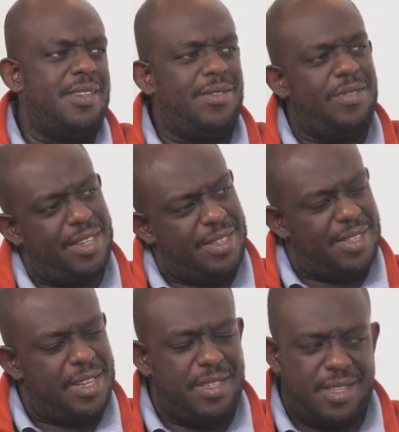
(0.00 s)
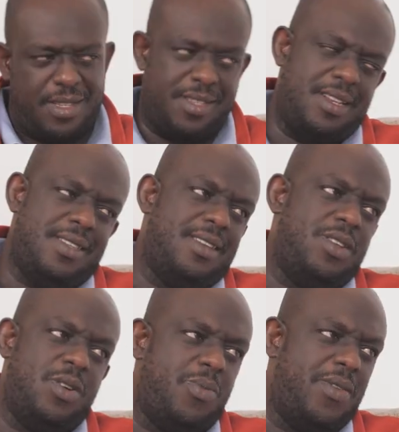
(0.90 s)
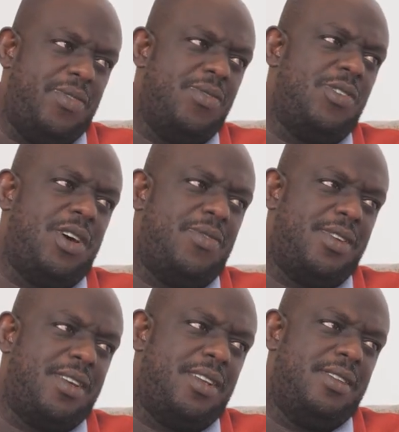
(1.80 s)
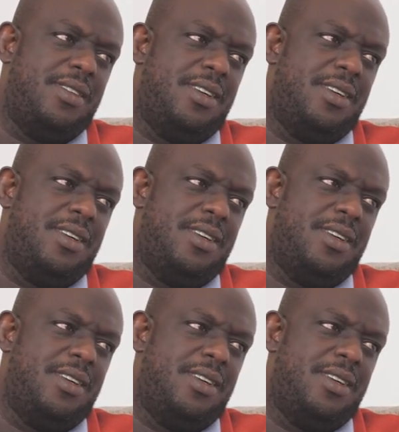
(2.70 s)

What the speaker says: And then he says, listen, you are my fellow African.